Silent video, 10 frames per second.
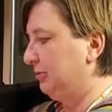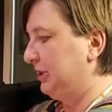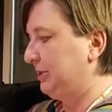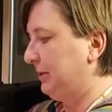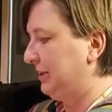
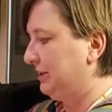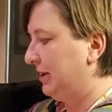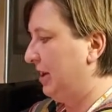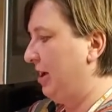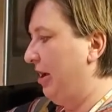Recipes
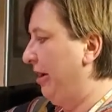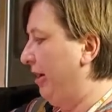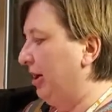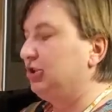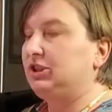
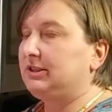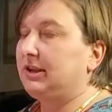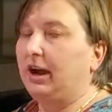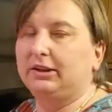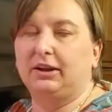are just
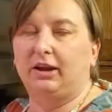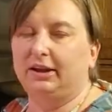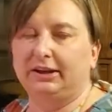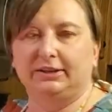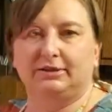
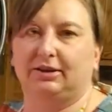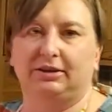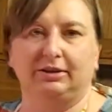guidelines.